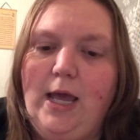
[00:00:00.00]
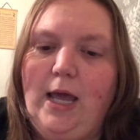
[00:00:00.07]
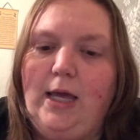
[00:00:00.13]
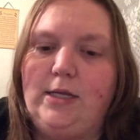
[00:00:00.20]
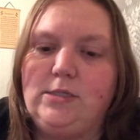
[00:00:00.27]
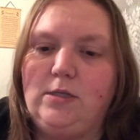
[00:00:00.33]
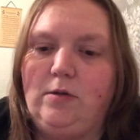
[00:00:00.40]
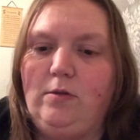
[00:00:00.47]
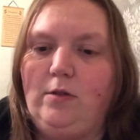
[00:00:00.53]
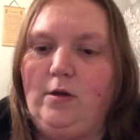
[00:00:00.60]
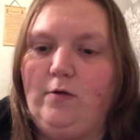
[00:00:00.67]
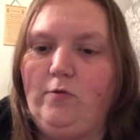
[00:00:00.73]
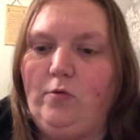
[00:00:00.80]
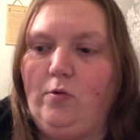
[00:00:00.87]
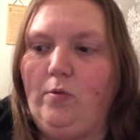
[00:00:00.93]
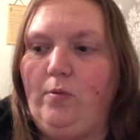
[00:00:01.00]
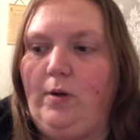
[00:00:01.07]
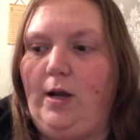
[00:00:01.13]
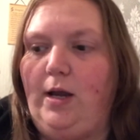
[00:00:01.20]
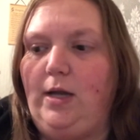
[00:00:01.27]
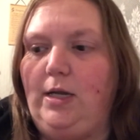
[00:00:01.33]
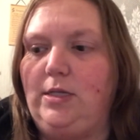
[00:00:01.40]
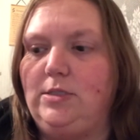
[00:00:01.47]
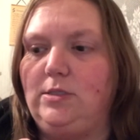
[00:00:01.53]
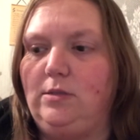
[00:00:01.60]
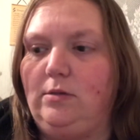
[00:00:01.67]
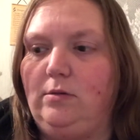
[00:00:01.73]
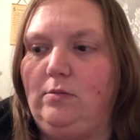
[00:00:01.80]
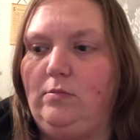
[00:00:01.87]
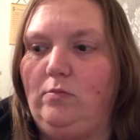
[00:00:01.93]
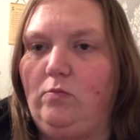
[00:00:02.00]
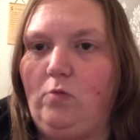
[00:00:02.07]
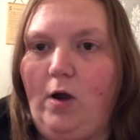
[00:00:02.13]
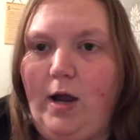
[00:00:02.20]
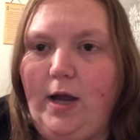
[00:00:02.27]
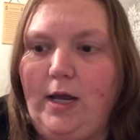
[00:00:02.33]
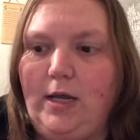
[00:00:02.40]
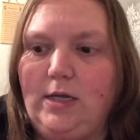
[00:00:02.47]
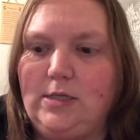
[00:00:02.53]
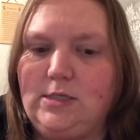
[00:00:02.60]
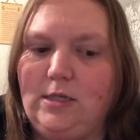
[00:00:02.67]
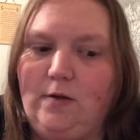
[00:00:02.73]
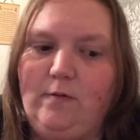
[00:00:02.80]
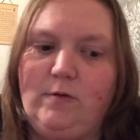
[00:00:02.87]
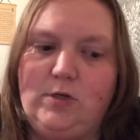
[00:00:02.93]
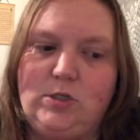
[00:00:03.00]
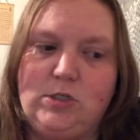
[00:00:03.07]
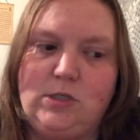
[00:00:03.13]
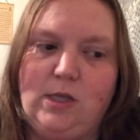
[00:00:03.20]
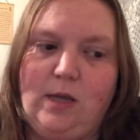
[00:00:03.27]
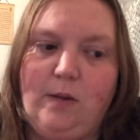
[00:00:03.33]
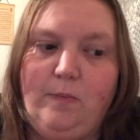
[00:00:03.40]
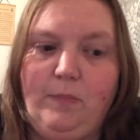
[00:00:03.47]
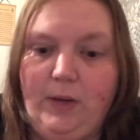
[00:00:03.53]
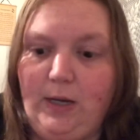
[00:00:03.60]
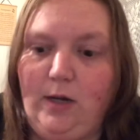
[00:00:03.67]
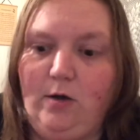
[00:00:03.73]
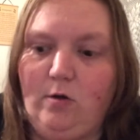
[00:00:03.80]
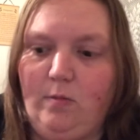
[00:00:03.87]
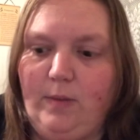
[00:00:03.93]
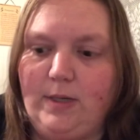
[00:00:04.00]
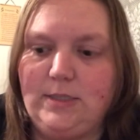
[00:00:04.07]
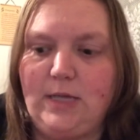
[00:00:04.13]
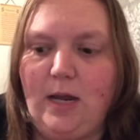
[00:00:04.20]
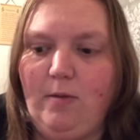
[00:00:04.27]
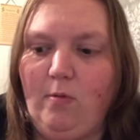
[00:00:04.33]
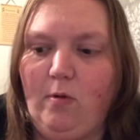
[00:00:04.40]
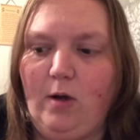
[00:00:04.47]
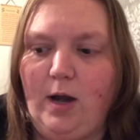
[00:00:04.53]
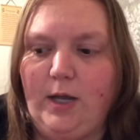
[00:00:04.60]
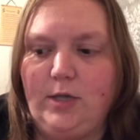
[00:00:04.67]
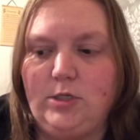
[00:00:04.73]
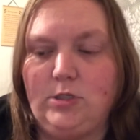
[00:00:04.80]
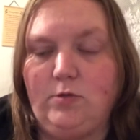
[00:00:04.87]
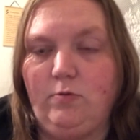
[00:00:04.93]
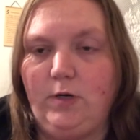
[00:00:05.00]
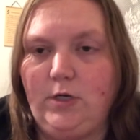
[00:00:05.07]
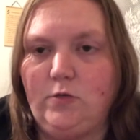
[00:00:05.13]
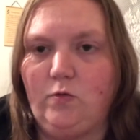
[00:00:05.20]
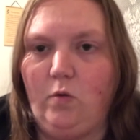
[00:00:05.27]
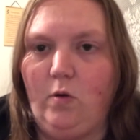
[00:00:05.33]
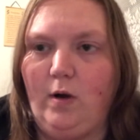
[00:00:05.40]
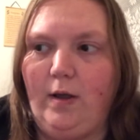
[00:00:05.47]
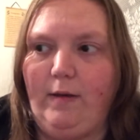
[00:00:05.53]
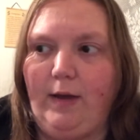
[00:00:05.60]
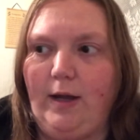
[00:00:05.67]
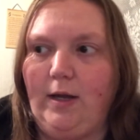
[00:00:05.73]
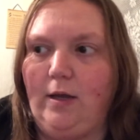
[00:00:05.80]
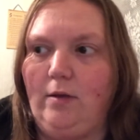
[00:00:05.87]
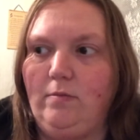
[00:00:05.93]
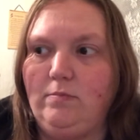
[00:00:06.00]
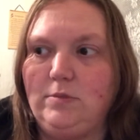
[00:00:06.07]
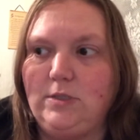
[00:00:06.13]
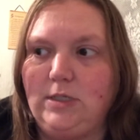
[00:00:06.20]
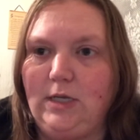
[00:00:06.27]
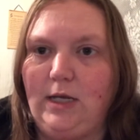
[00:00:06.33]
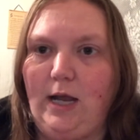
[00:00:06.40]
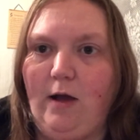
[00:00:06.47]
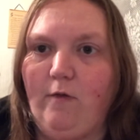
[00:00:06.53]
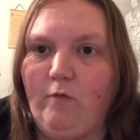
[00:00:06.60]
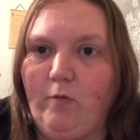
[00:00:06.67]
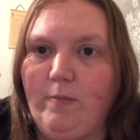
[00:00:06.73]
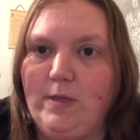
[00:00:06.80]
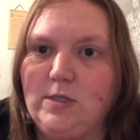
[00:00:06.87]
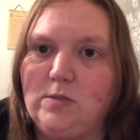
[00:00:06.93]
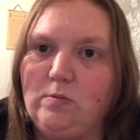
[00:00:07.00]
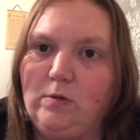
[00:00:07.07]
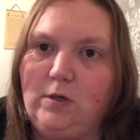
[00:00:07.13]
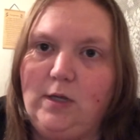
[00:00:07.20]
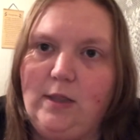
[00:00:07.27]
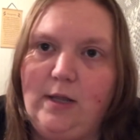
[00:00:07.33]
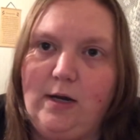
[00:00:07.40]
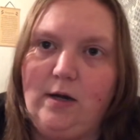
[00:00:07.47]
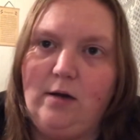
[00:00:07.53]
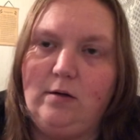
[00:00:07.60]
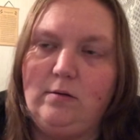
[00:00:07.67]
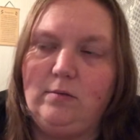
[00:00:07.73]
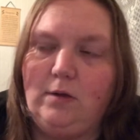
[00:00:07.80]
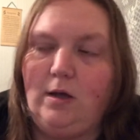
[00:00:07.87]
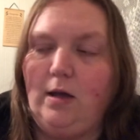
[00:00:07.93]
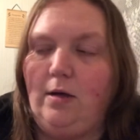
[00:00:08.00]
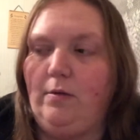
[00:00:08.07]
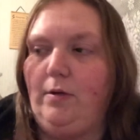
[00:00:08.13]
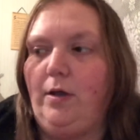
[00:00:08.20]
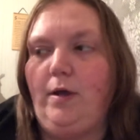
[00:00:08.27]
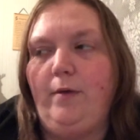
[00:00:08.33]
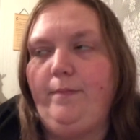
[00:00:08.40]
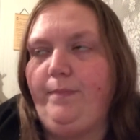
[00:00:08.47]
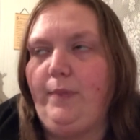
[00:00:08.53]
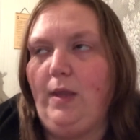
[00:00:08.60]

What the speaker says: And so therefore when I need to write, instead of it just like being here on my table where I can just reach for it, I gotta go digging out from this one and there, and well, I don't know.